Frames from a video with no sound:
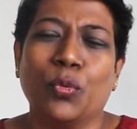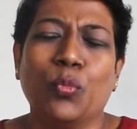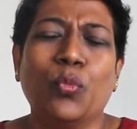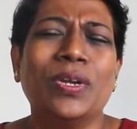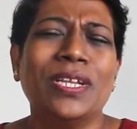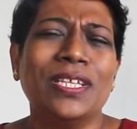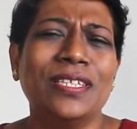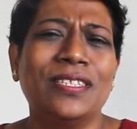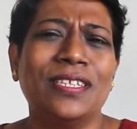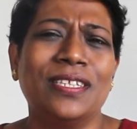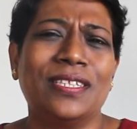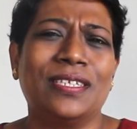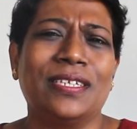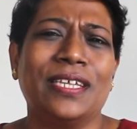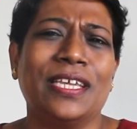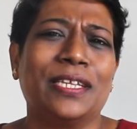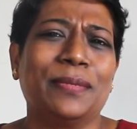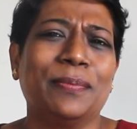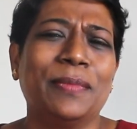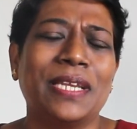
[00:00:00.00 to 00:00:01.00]
What does this
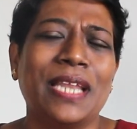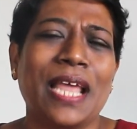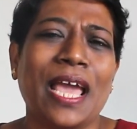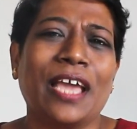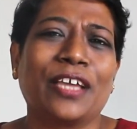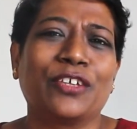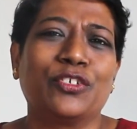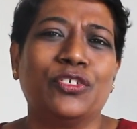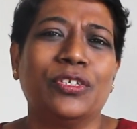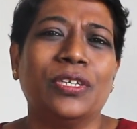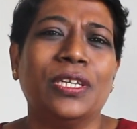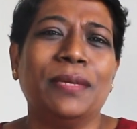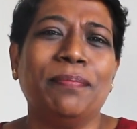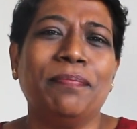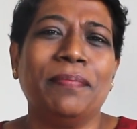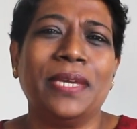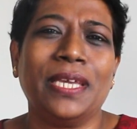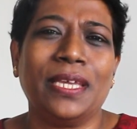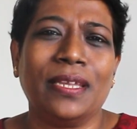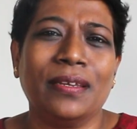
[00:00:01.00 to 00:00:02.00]
statement actually
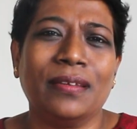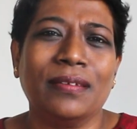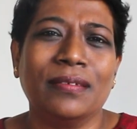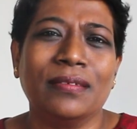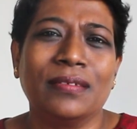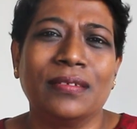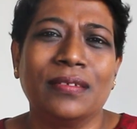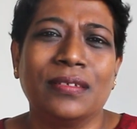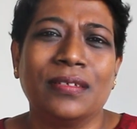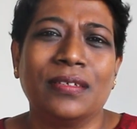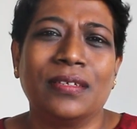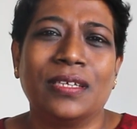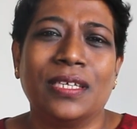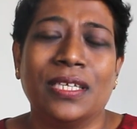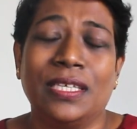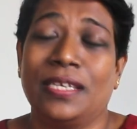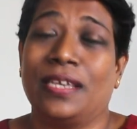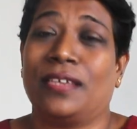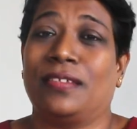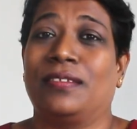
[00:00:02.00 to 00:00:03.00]
mean?
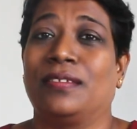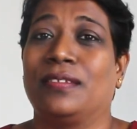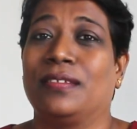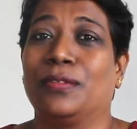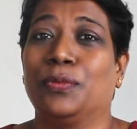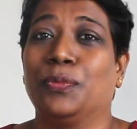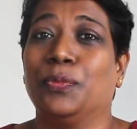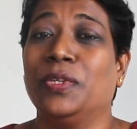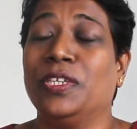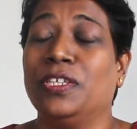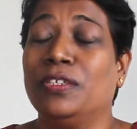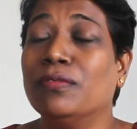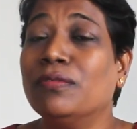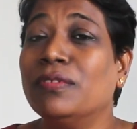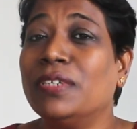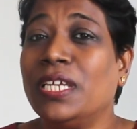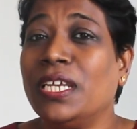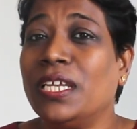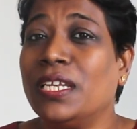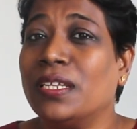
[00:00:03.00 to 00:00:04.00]
Yes, we
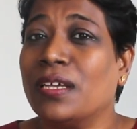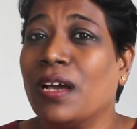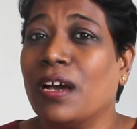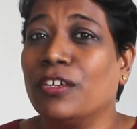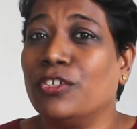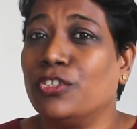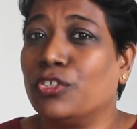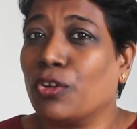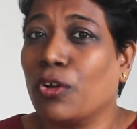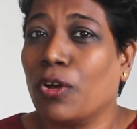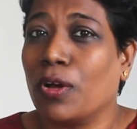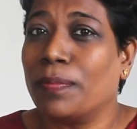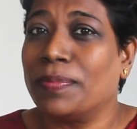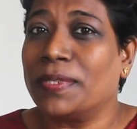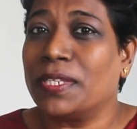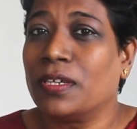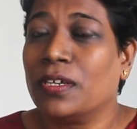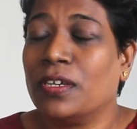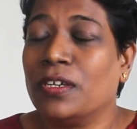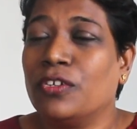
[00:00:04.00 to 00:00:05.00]
do need our
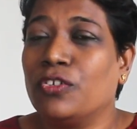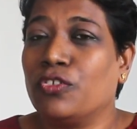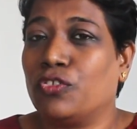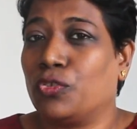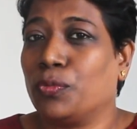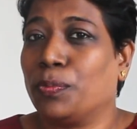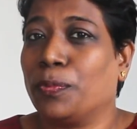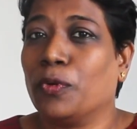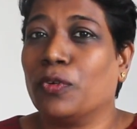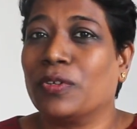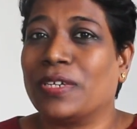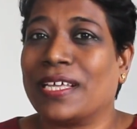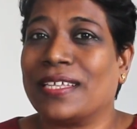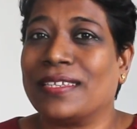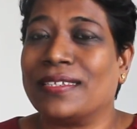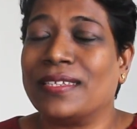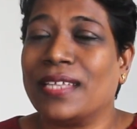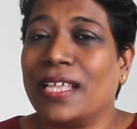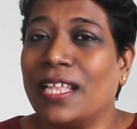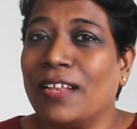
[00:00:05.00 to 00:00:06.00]
jobs to support
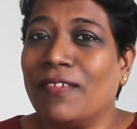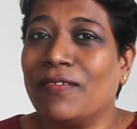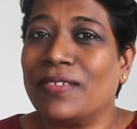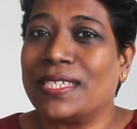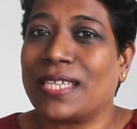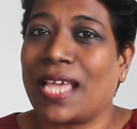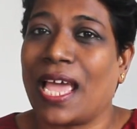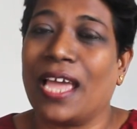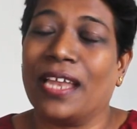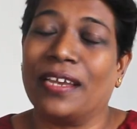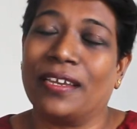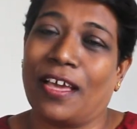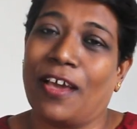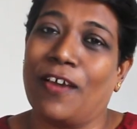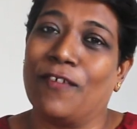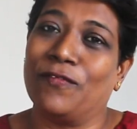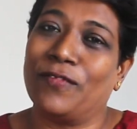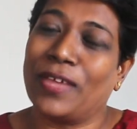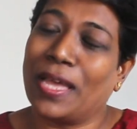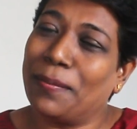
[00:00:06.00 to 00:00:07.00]
ourselves and
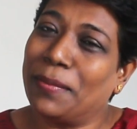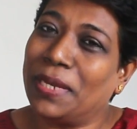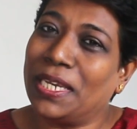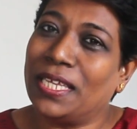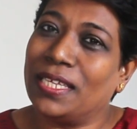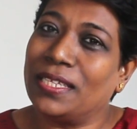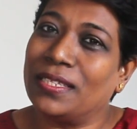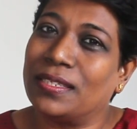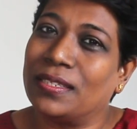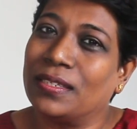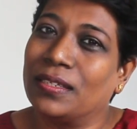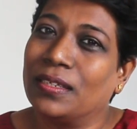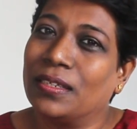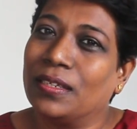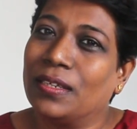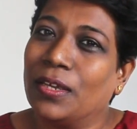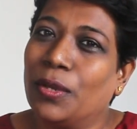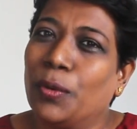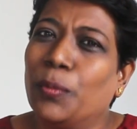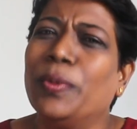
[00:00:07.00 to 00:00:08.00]
our families.
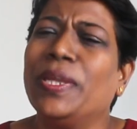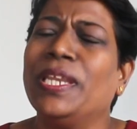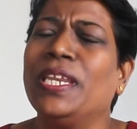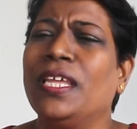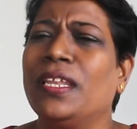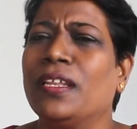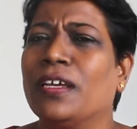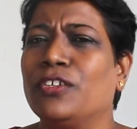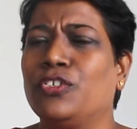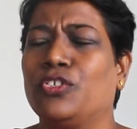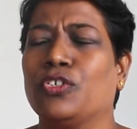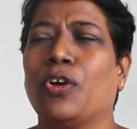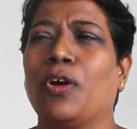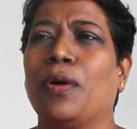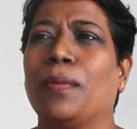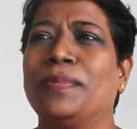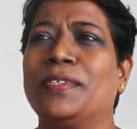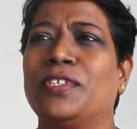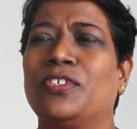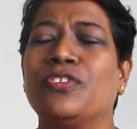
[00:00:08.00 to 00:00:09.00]
We need our
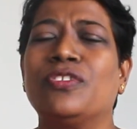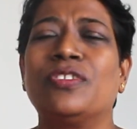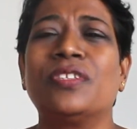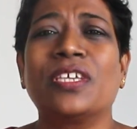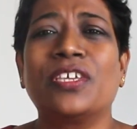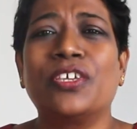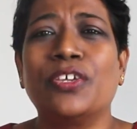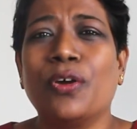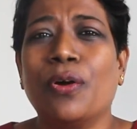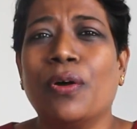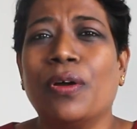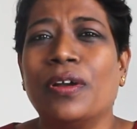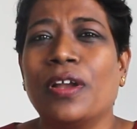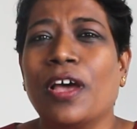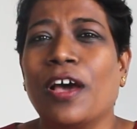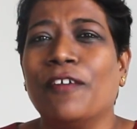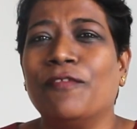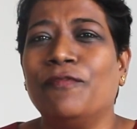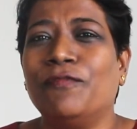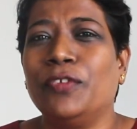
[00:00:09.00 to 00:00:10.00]
jobs to secure
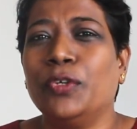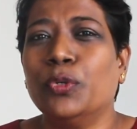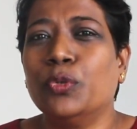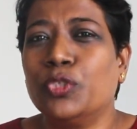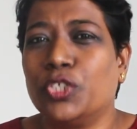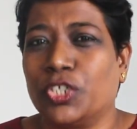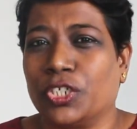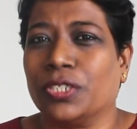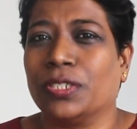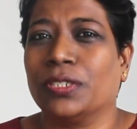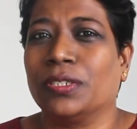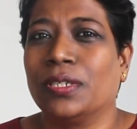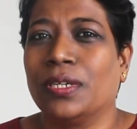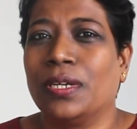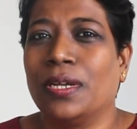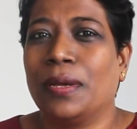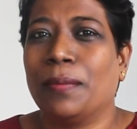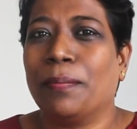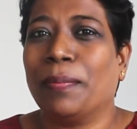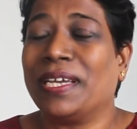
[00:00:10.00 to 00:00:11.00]
our future
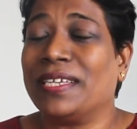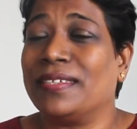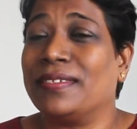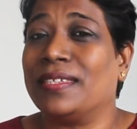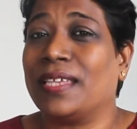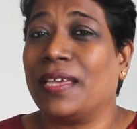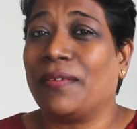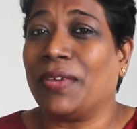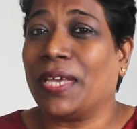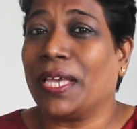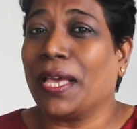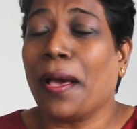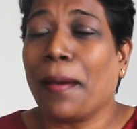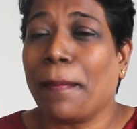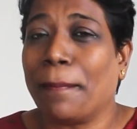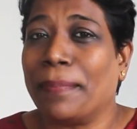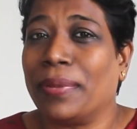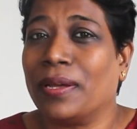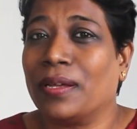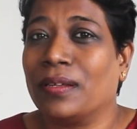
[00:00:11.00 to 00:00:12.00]
by saving
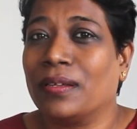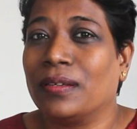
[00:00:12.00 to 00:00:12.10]
up.